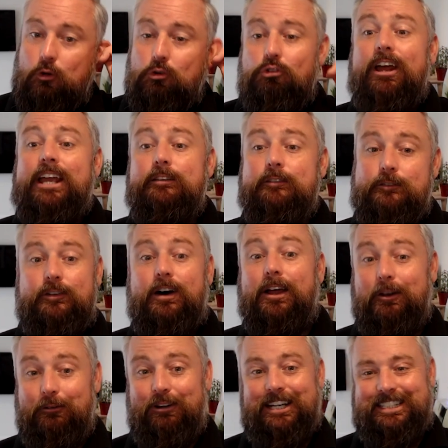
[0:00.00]
great
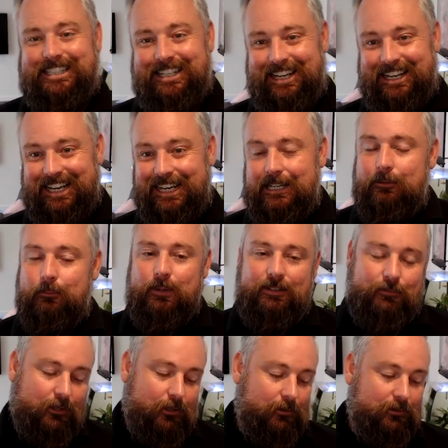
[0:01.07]
fun recently.
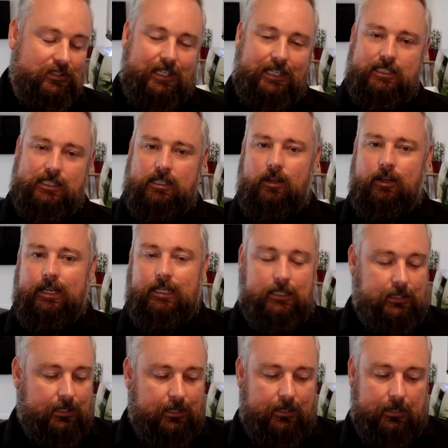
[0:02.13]
We've used things
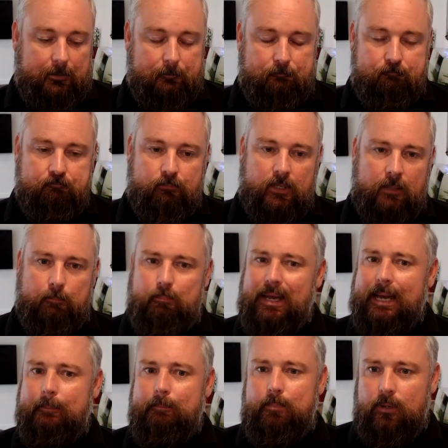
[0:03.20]
like
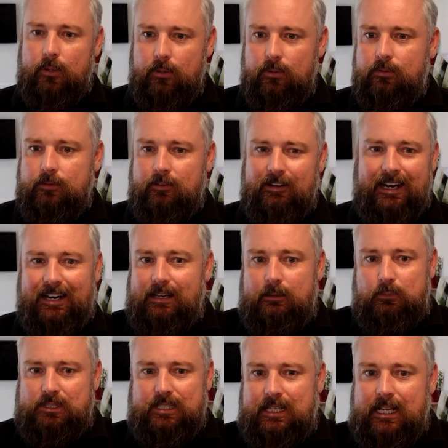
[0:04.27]
Bamboo,
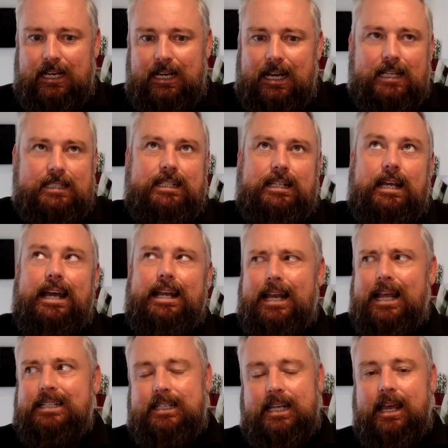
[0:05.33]
which is an
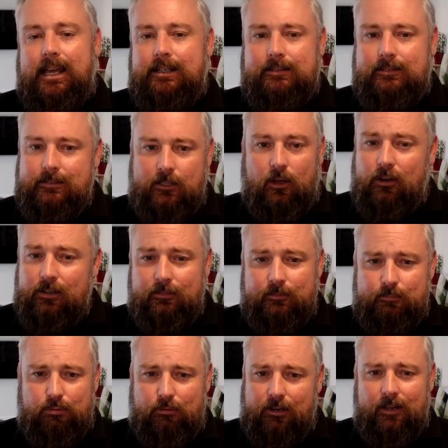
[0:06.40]
Atlassian kind
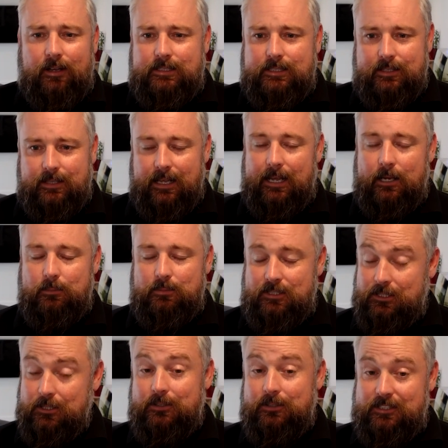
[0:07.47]
of product that helps
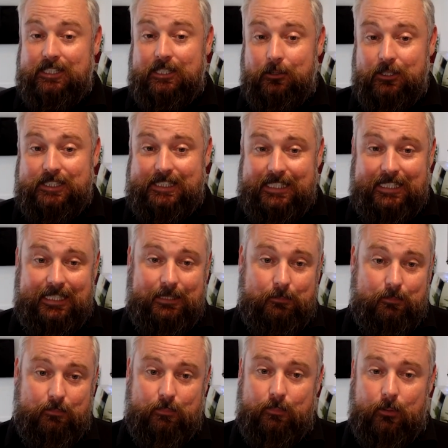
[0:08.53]
to do the CI/CD
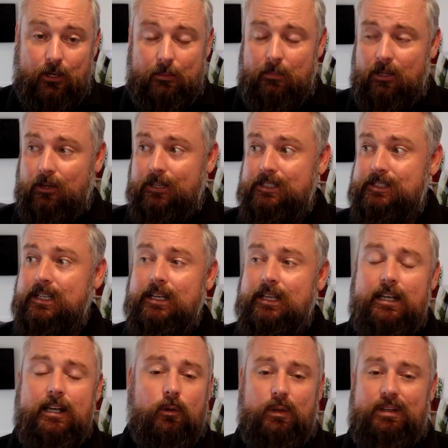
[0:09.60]
pipelines.
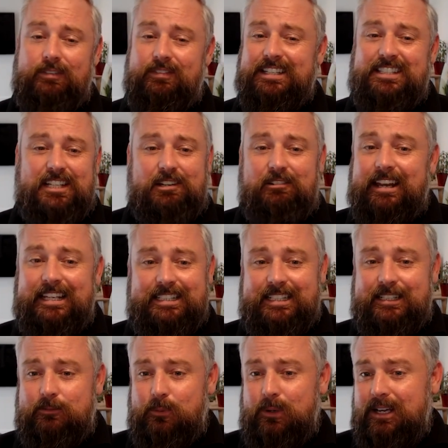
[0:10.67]
We've integrated